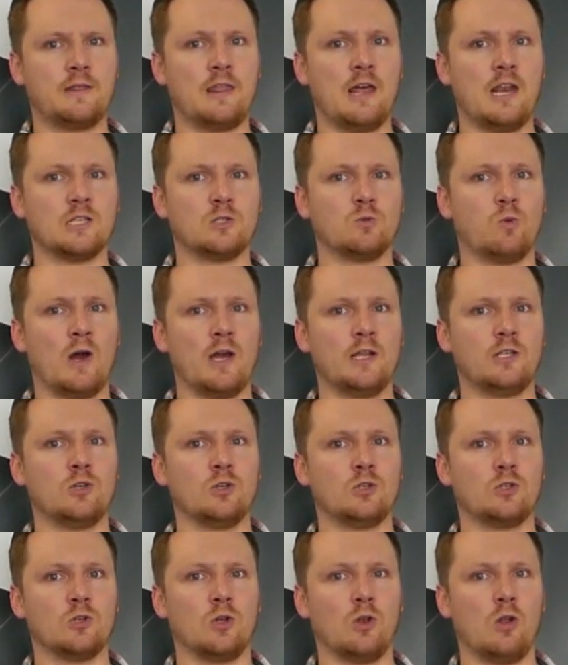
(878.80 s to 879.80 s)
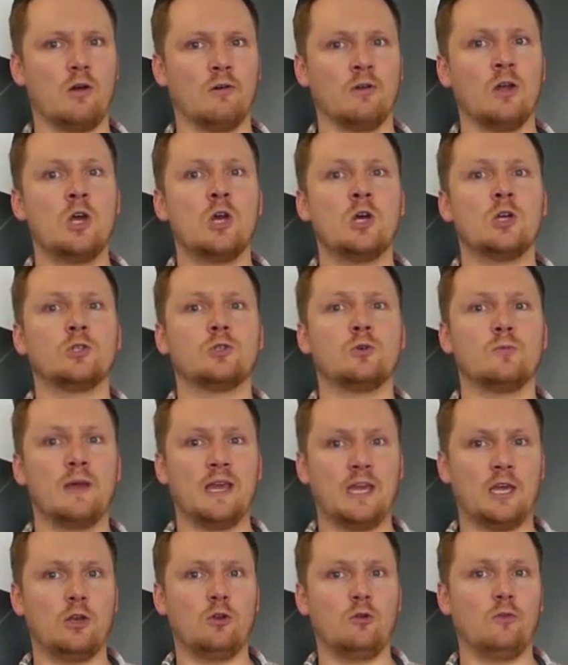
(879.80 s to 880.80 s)
That is why it took so long to
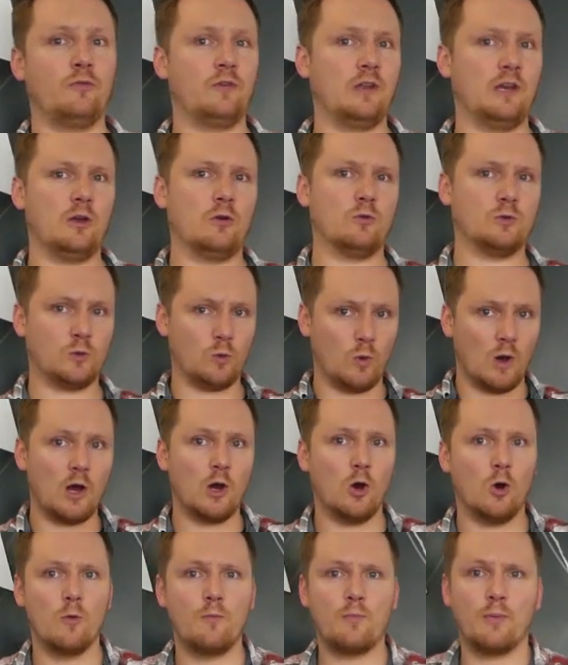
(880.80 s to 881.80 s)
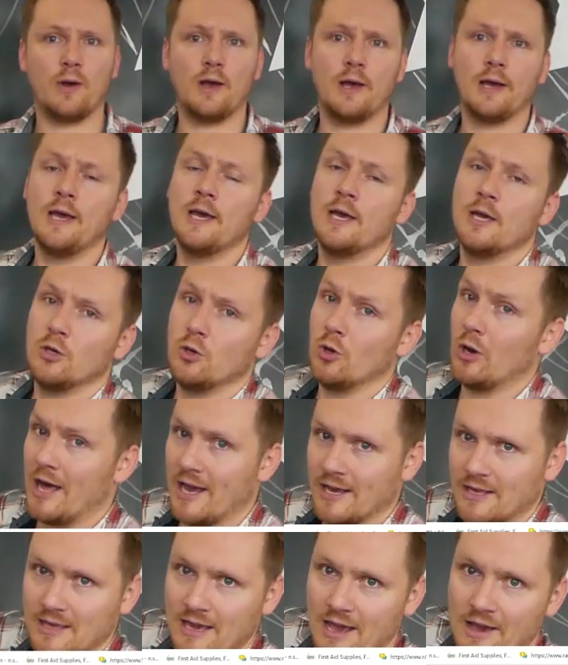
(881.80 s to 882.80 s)
make a new video. So I hope you
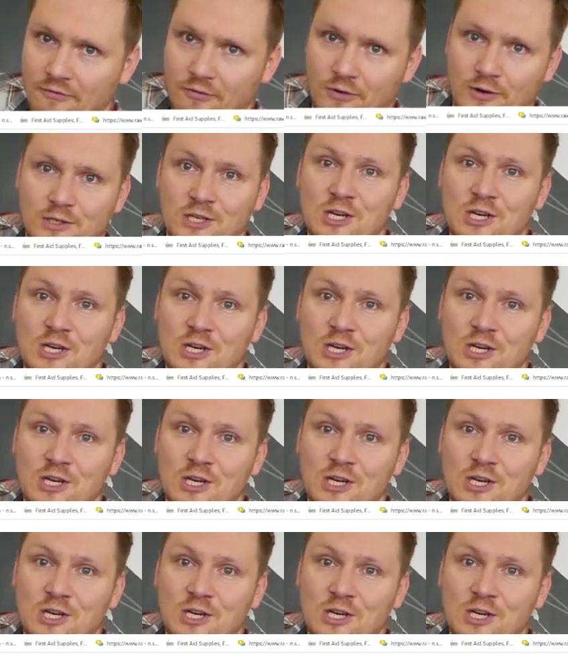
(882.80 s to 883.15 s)
like the effort.